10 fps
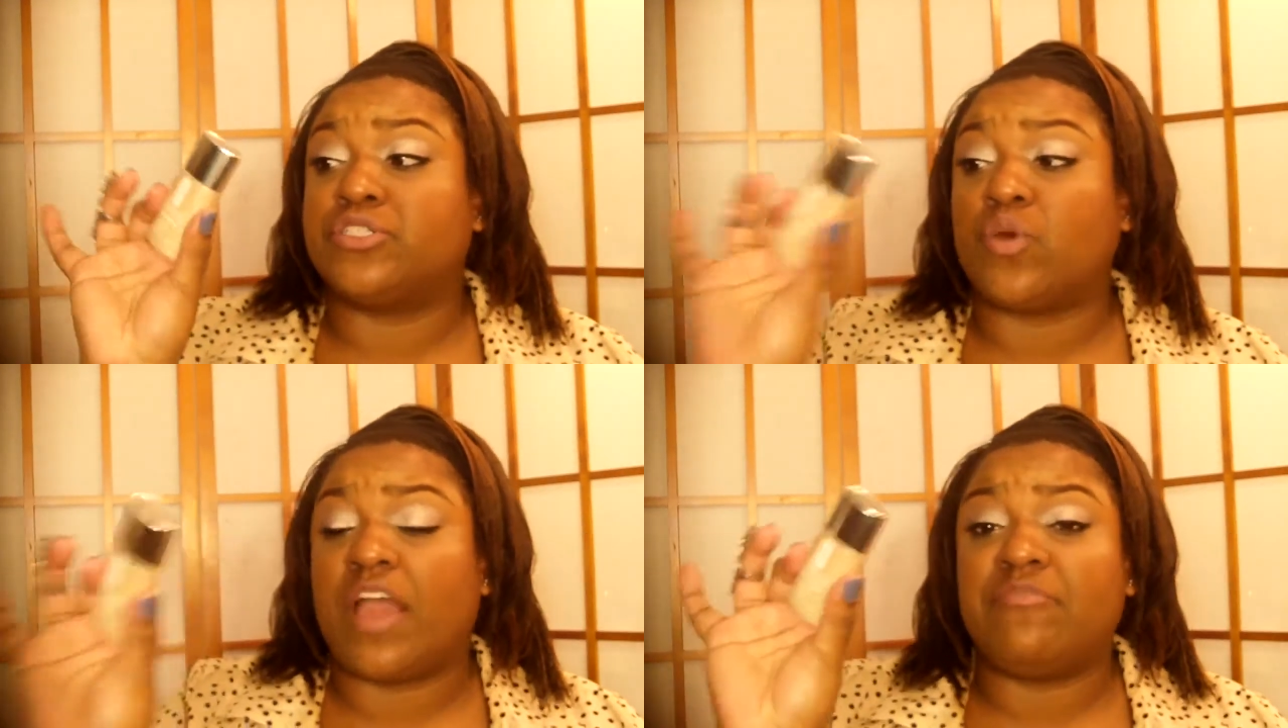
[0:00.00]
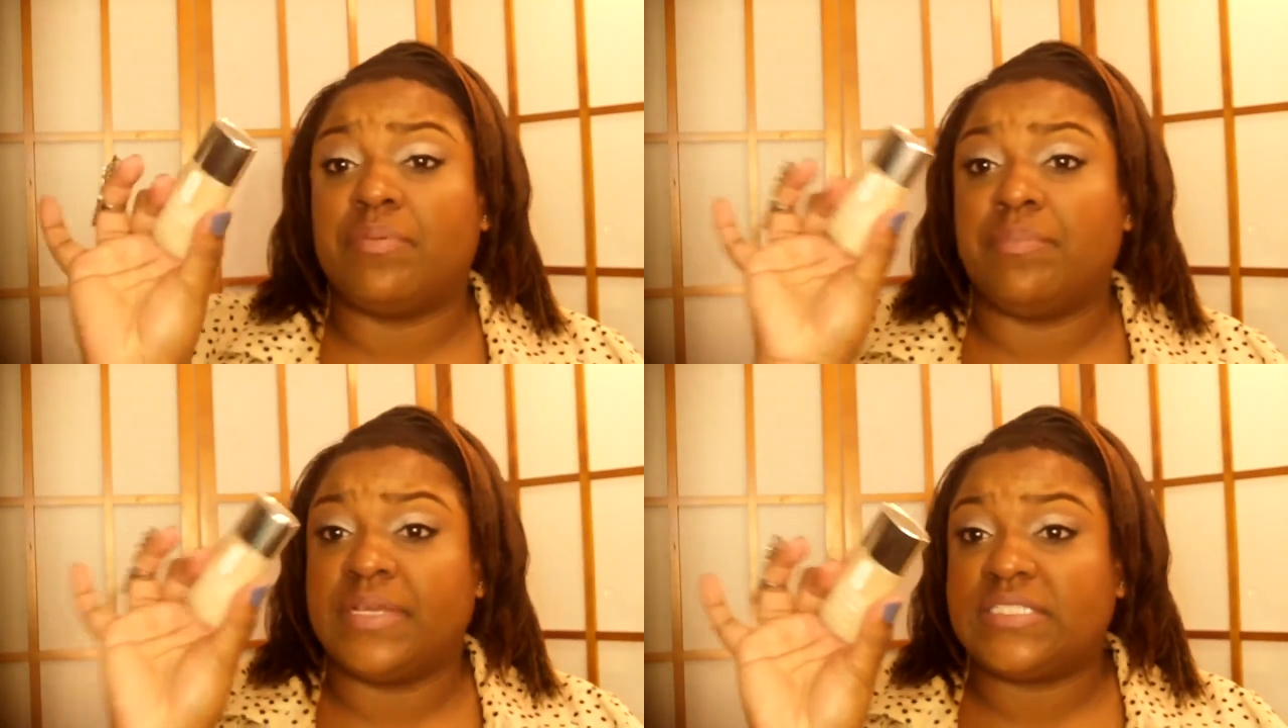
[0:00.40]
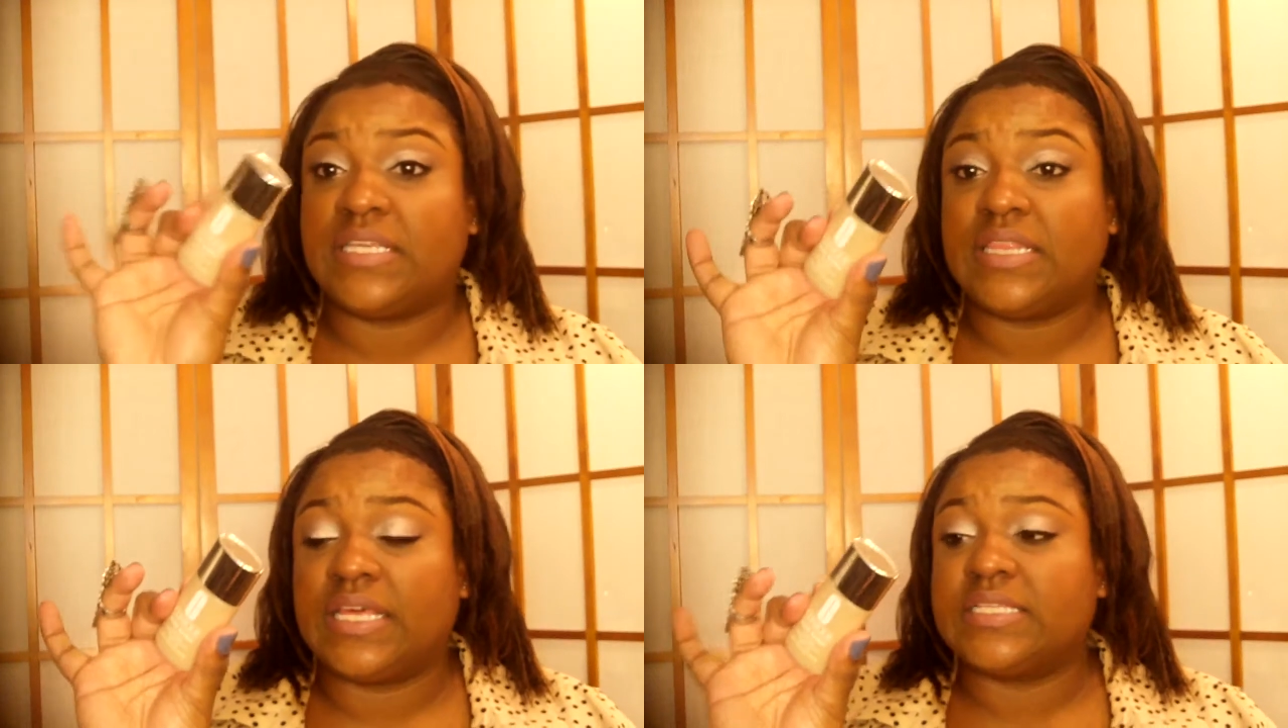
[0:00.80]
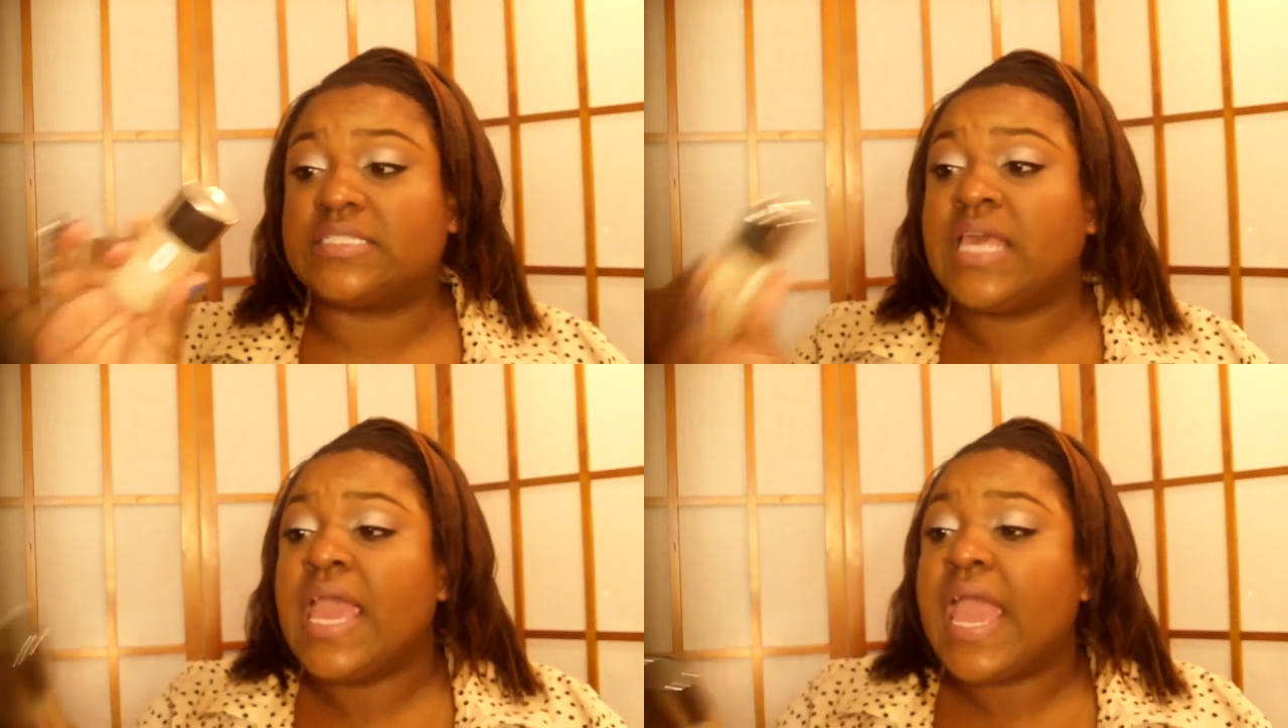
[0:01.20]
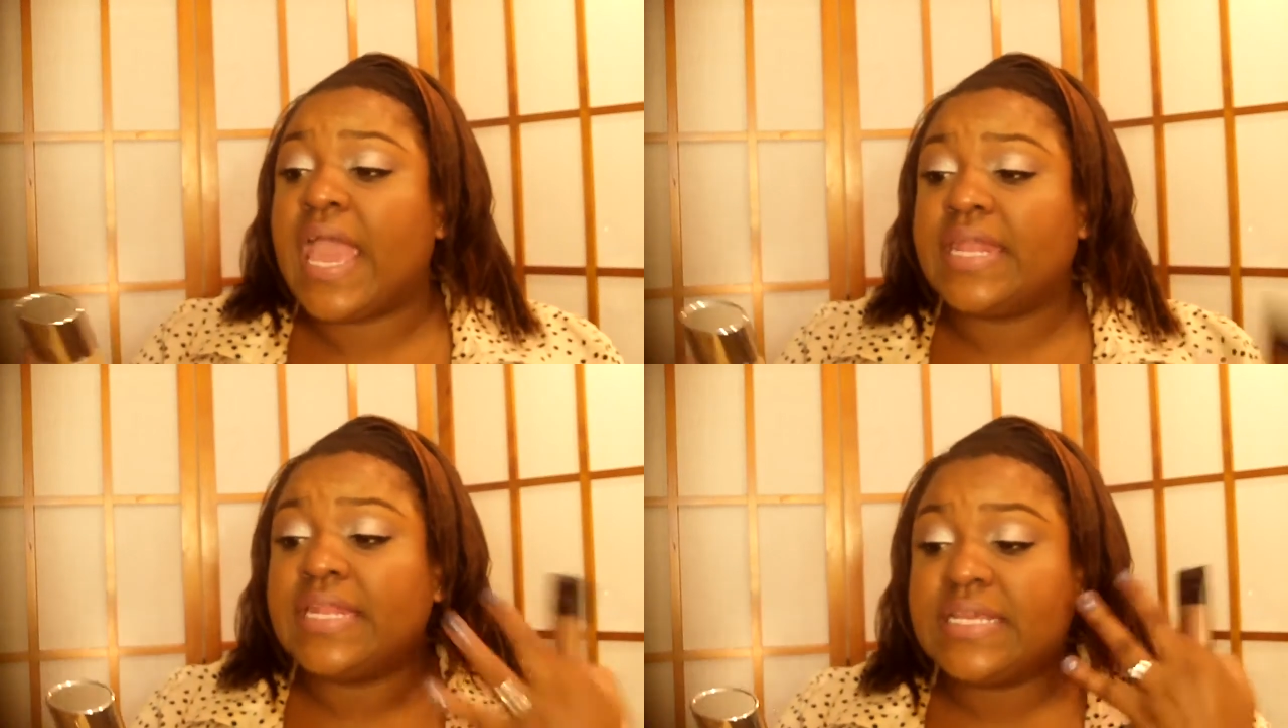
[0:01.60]
So I've been mixing this,
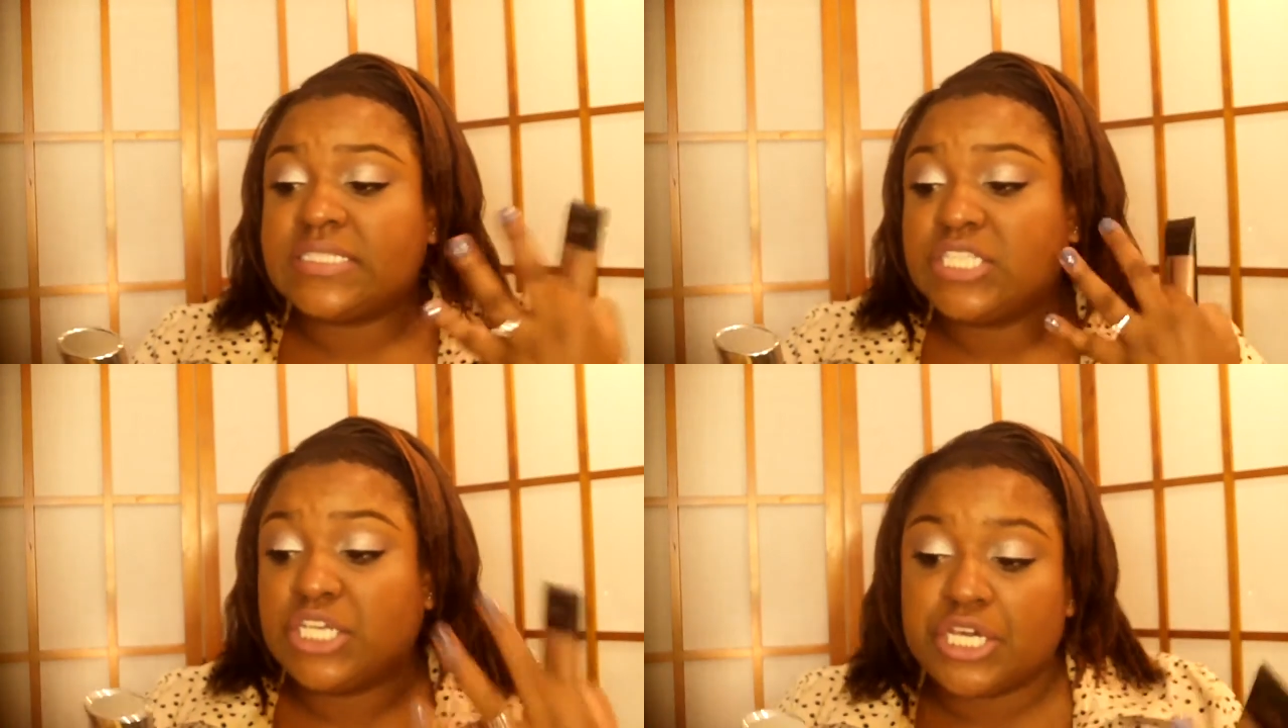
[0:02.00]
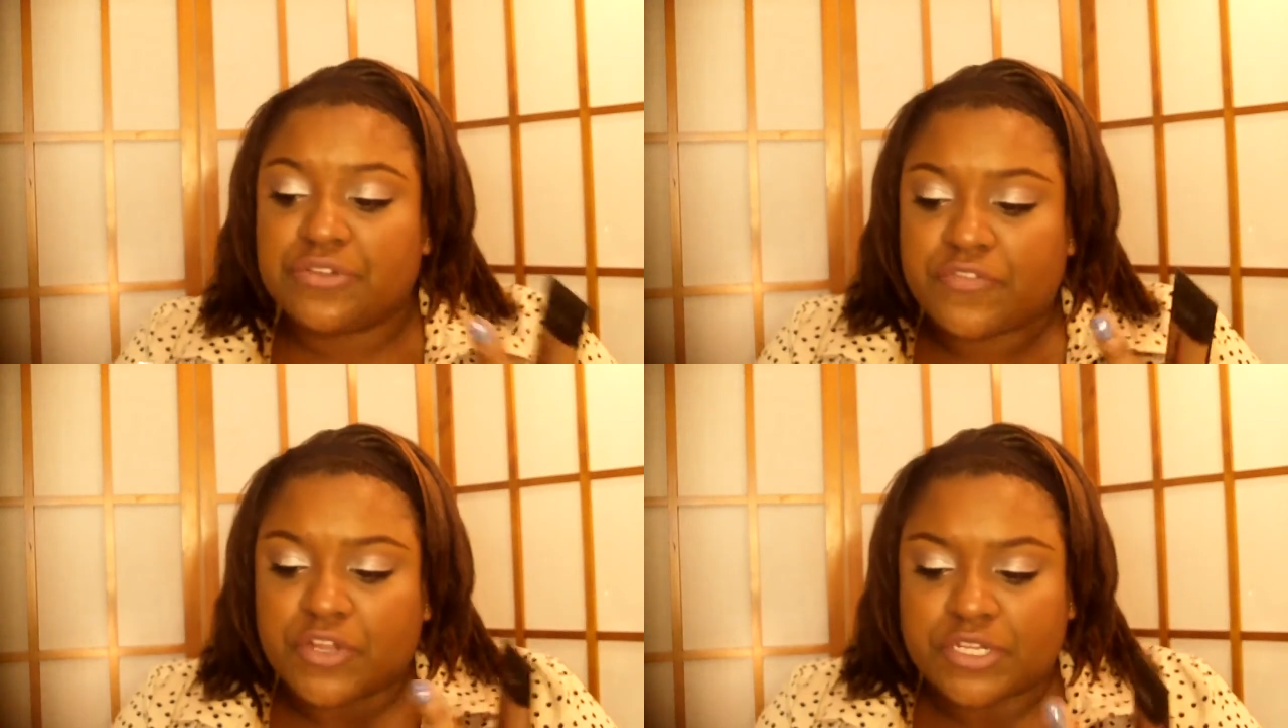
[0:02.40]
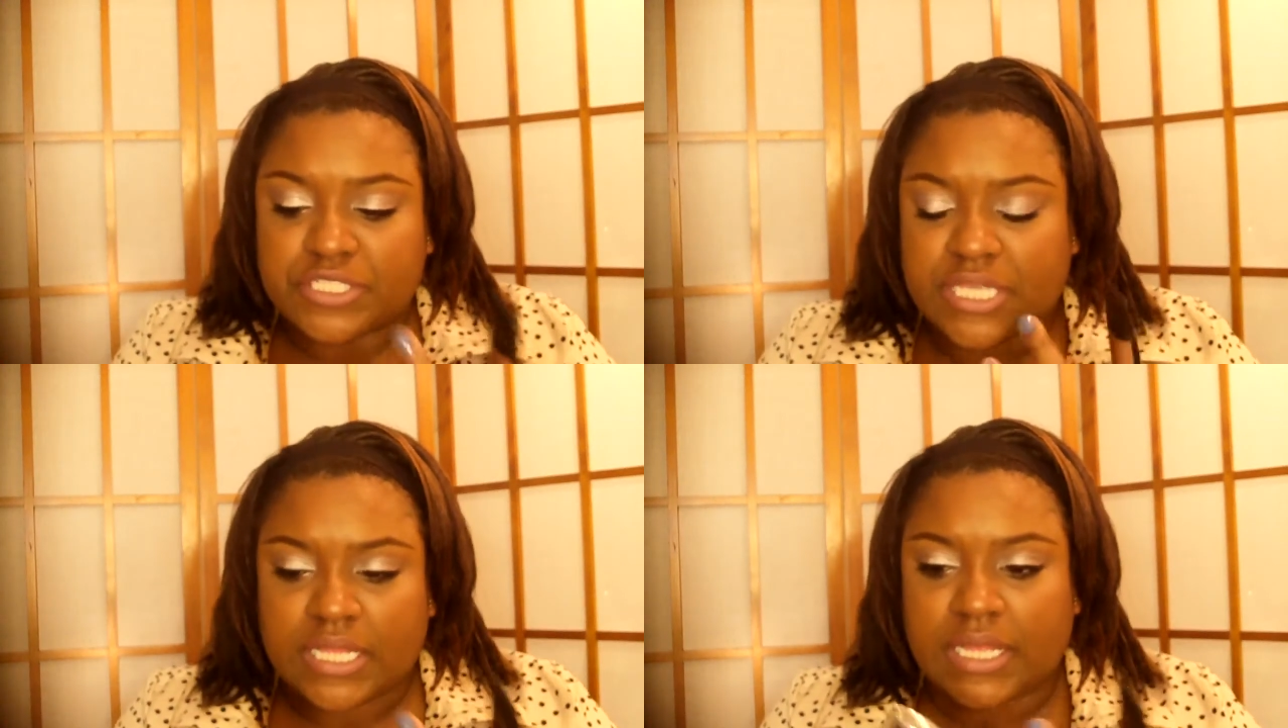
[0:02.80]
and it is good for your skin.